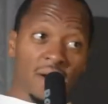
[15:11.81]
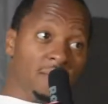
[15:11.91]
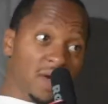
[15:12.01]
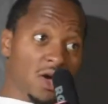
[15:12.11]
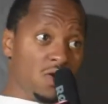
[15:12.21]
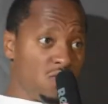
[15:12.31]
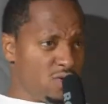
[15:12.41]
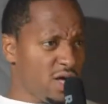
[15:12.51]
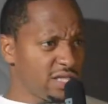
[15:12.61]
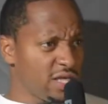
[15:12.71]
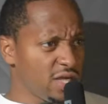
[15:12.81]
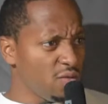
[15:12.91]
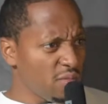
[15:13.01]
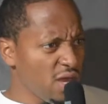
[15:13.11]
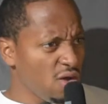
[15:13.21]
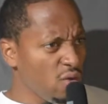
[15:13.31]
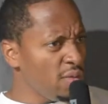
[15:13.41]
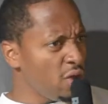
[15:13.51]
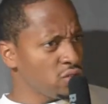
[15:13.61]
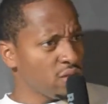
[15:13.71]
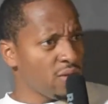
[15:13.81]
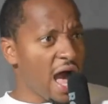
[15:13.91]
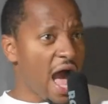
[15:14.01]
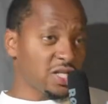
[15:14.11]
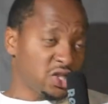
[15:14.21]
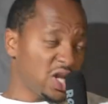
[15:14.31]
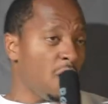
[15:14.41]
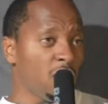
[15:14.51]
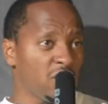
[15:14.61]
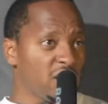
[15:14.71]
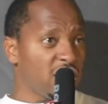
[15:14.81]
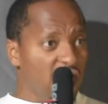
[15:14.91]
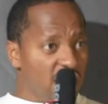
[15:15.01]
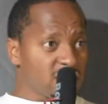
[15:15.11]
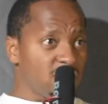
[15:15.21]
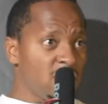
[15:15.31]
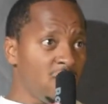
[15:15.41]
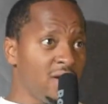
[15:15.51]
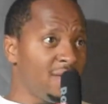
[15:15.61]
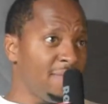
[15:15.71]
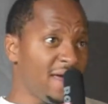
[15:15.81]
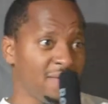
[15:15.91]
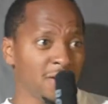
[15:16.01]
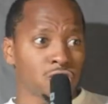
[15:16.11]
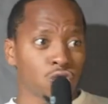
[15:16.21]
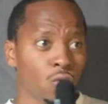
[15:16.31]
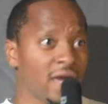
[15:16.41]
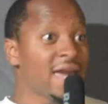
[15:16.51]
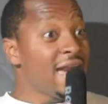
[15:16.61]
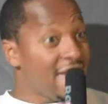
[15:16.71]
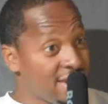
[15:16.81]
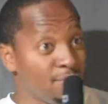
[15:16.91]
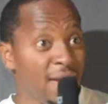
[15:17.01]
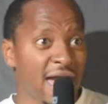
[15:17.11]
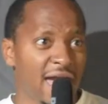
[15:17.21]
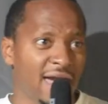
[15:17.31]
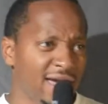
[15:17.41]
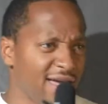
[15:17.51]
my meal. I said, your meal? What meal you talking about? I said, I wanted the kid's meal, and it better be a toy in the bag.